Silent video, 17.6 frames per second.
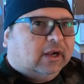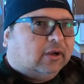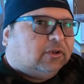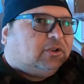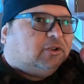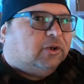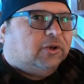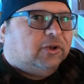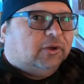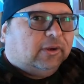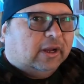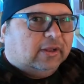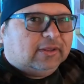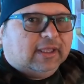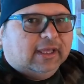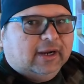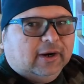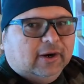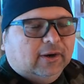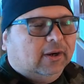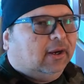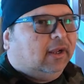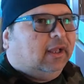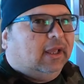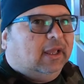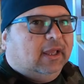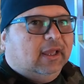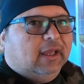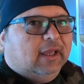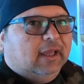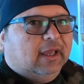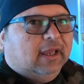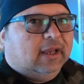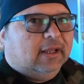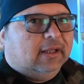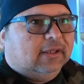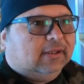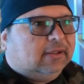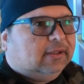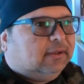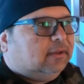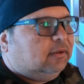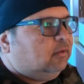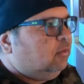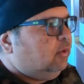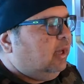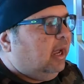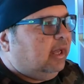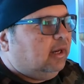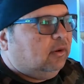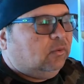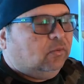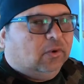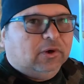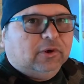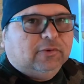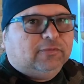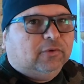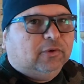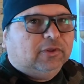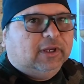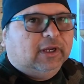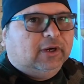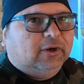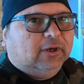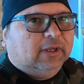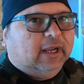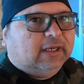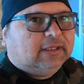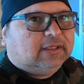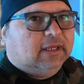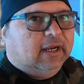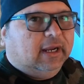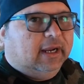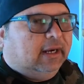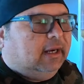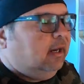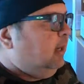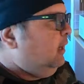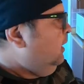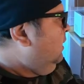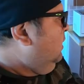I'll show you out there and we had a wonderful dinner last night